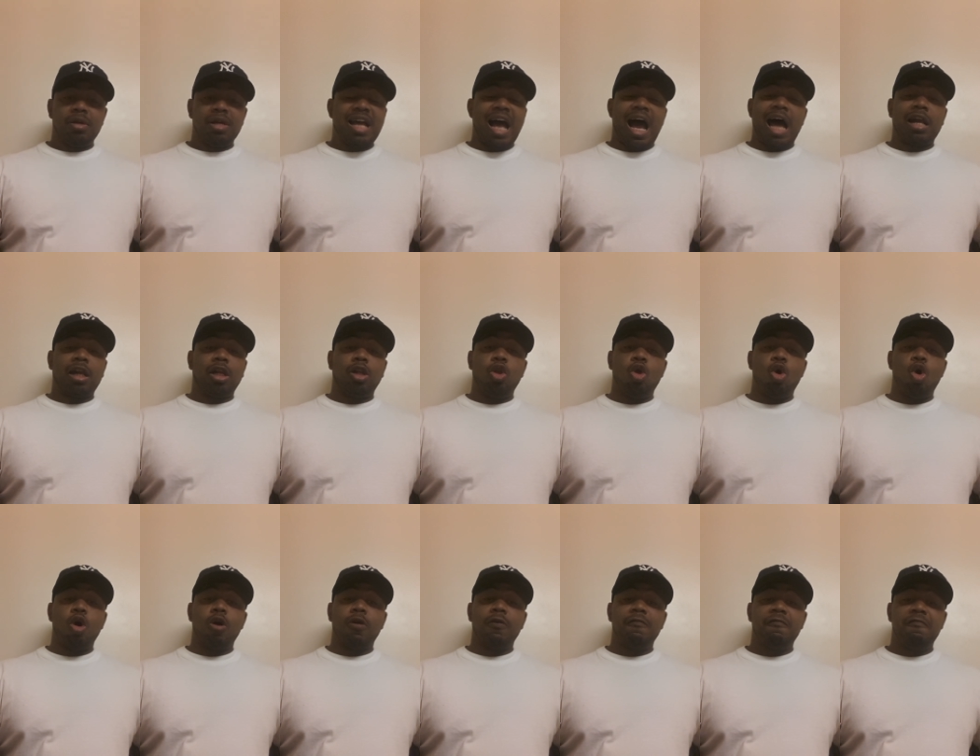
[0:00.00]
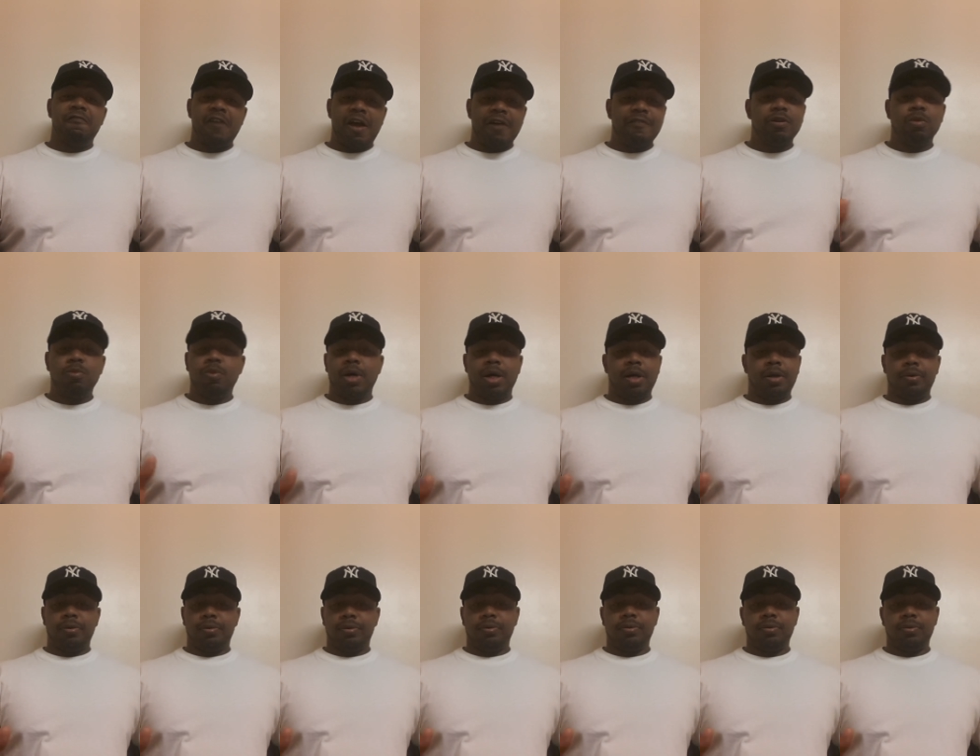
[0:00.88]
got along very well.
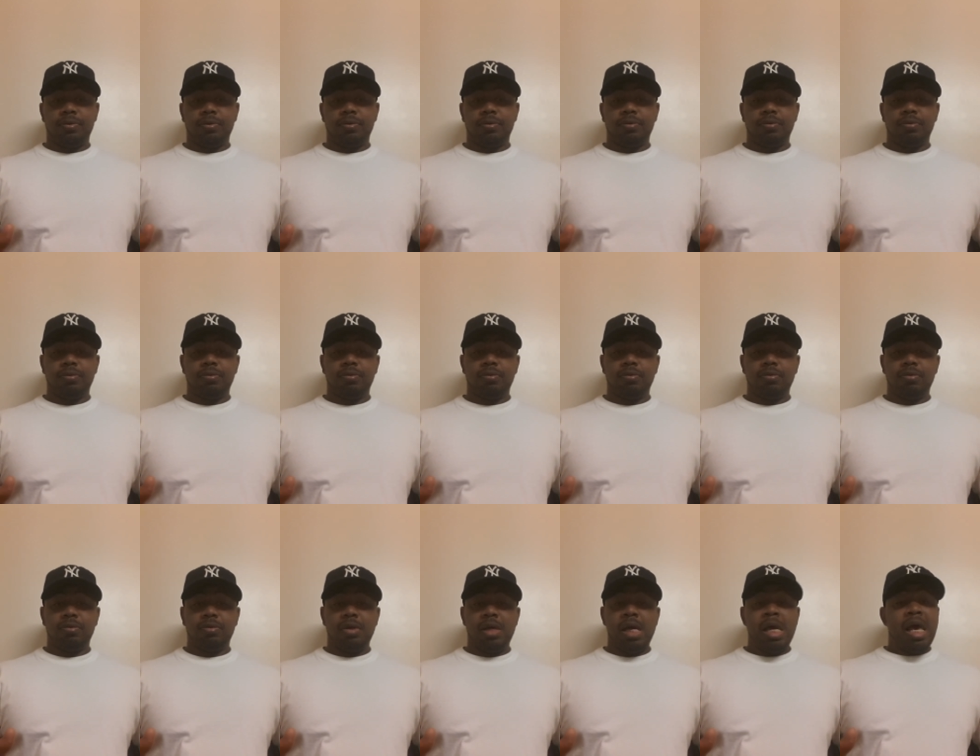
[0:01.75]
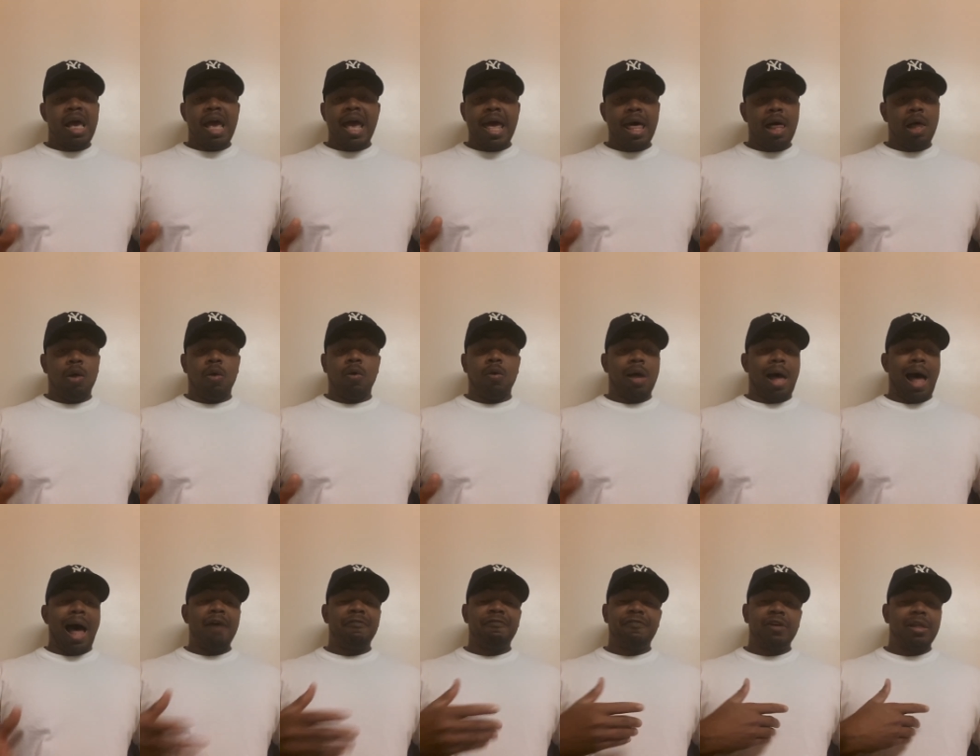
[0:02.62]
Hell,
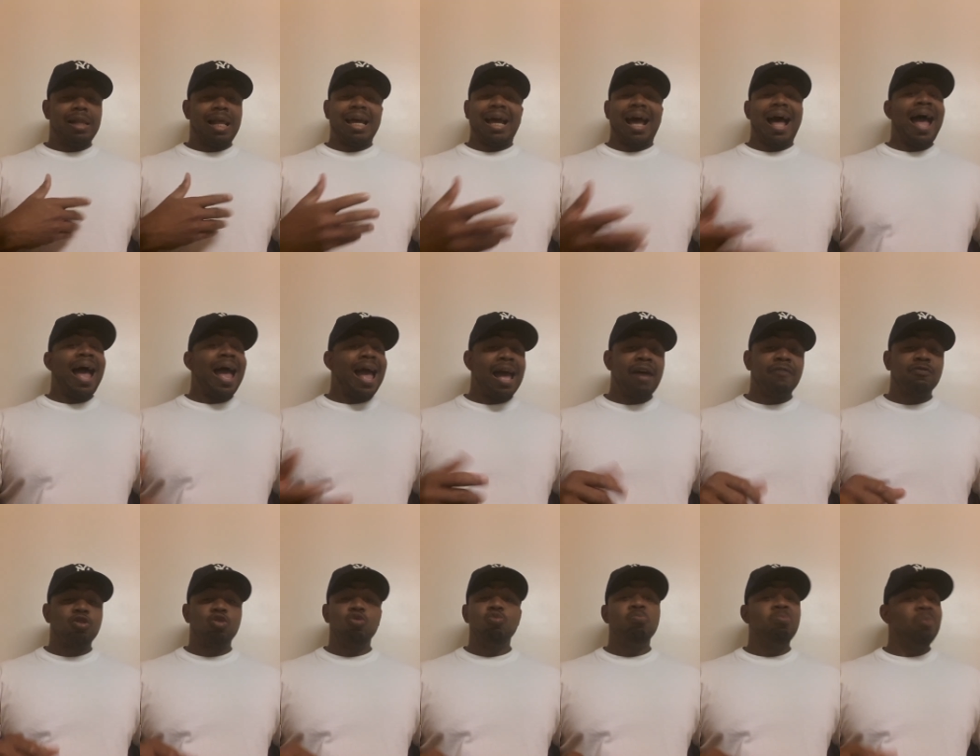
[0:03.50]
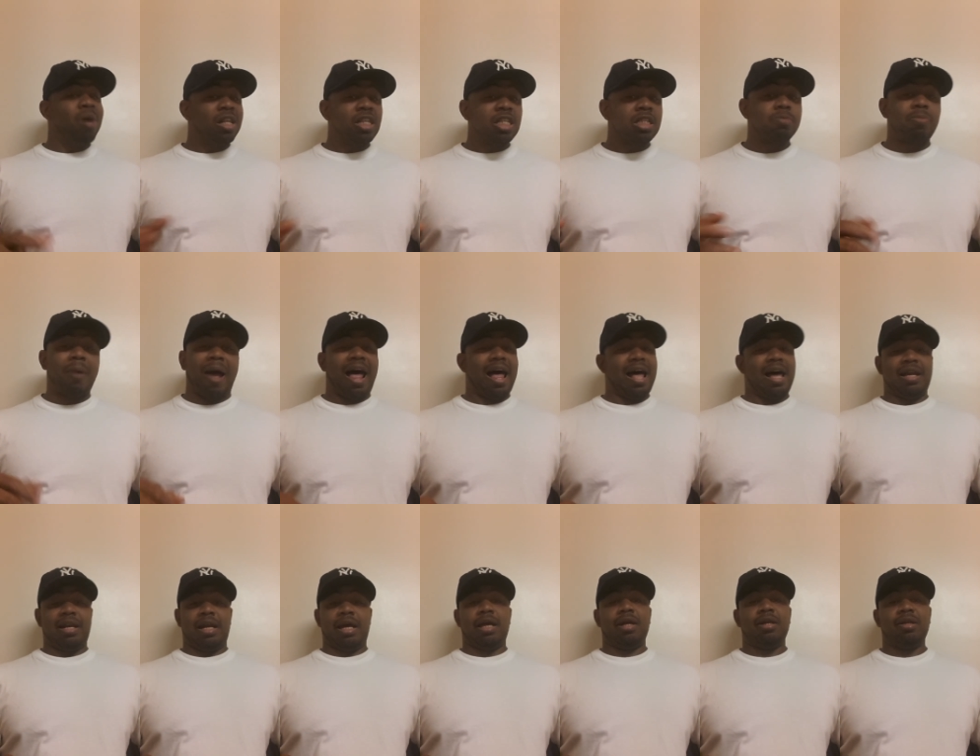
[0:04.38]
I feel like I have two mothers
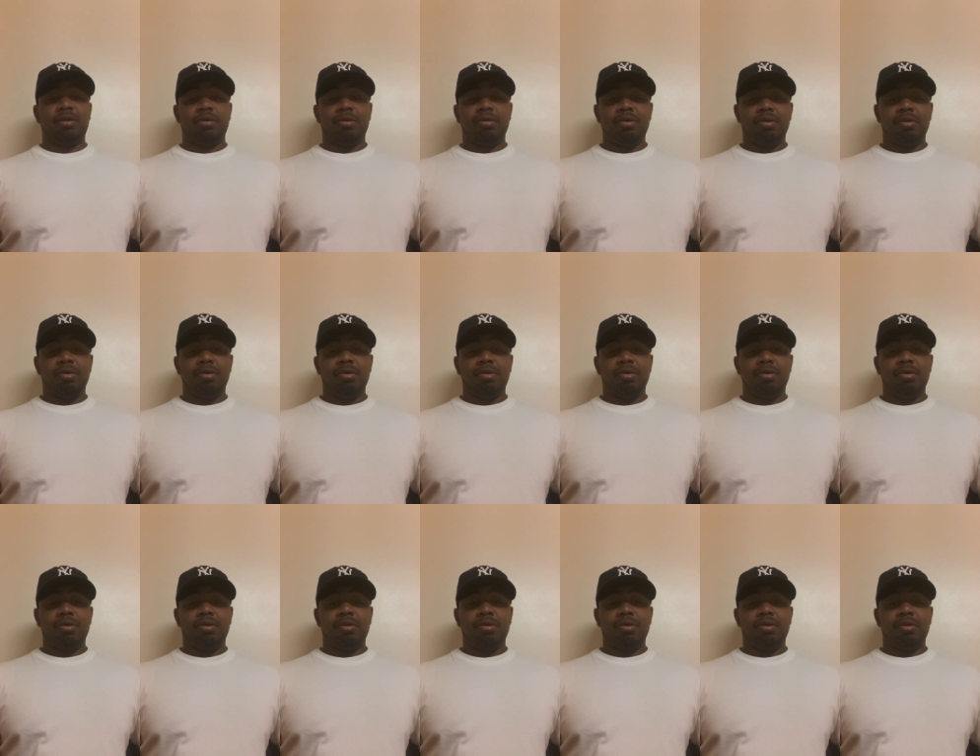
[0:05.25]
behind that.